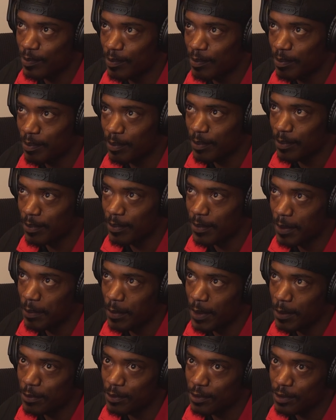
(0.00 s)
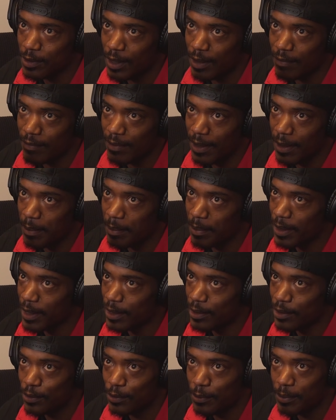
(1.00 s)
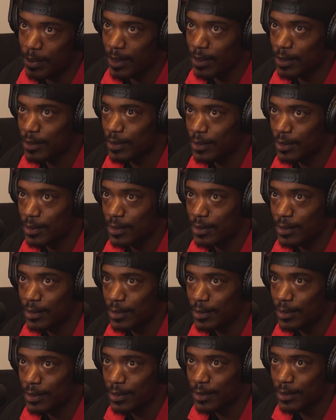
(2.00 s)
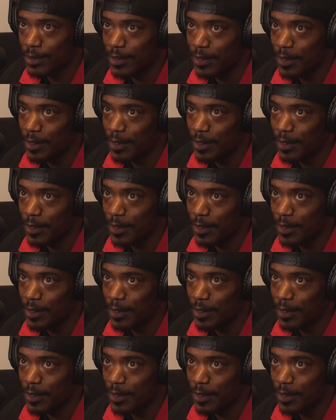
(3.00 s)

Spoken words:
My mum used to have like bare Tupac CDs.